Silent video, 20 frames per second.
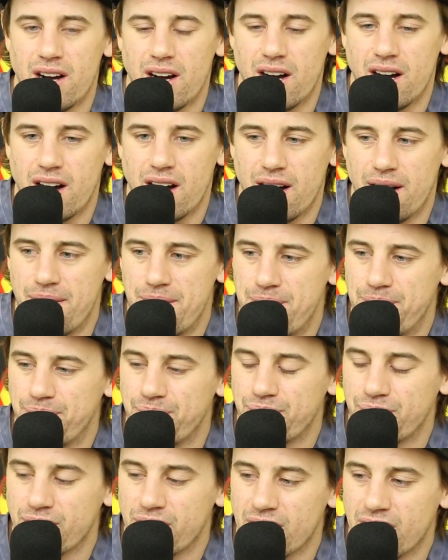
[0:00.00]

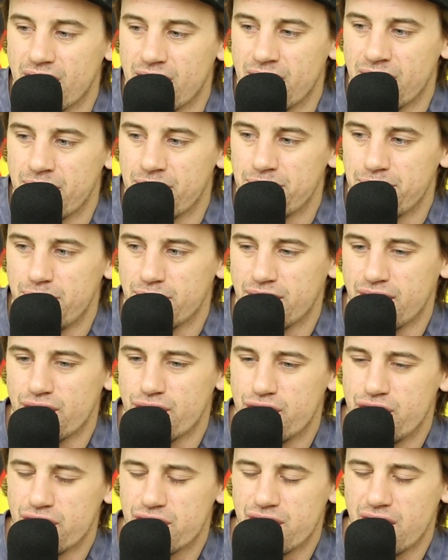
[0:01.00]
But
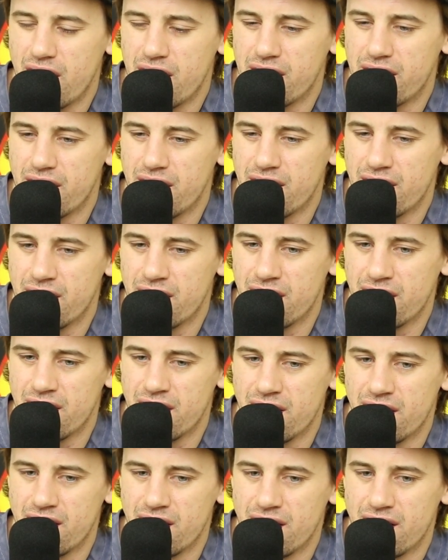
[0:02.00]
there's just like,
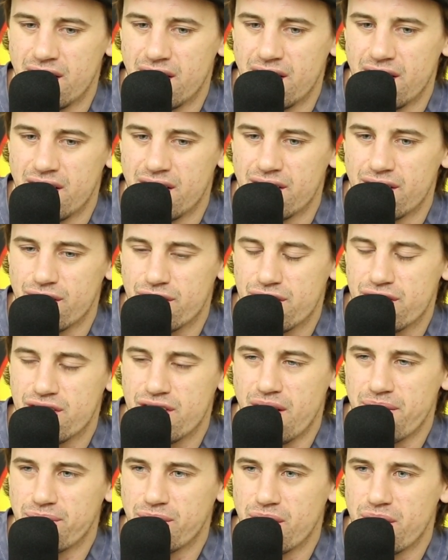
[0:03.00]
there's
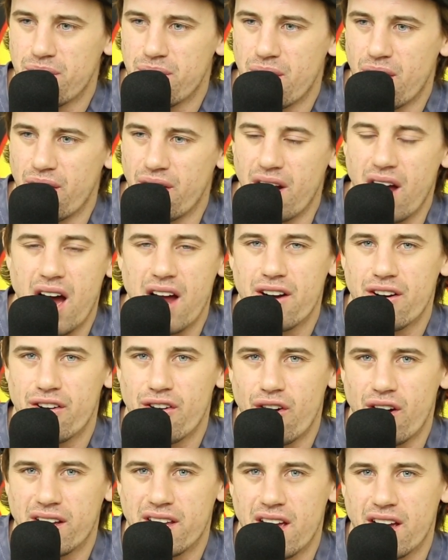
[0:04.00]
something about it. I don't
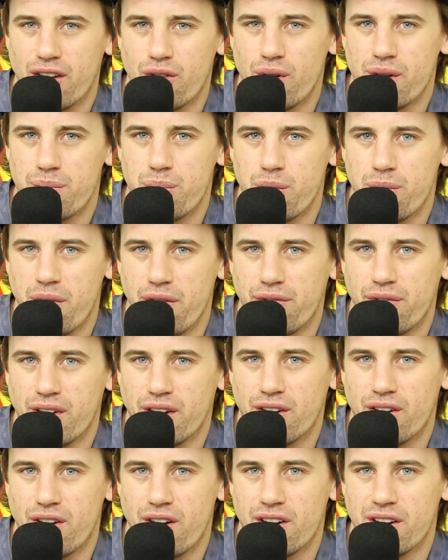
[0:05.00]
know. I can't quite put my
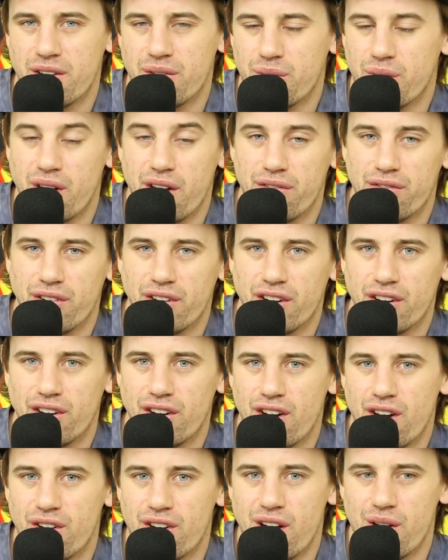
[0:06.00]
finger on it. And when I figure
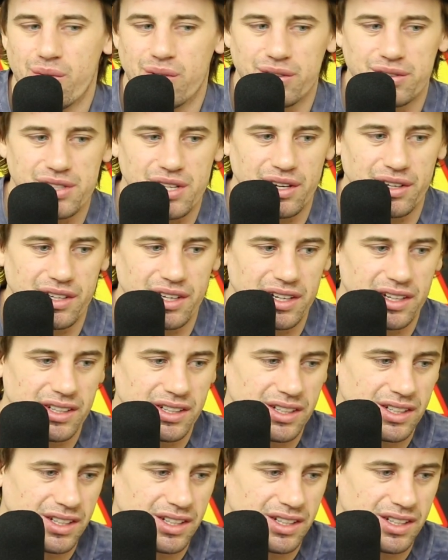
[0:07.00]
it out, I will tell you.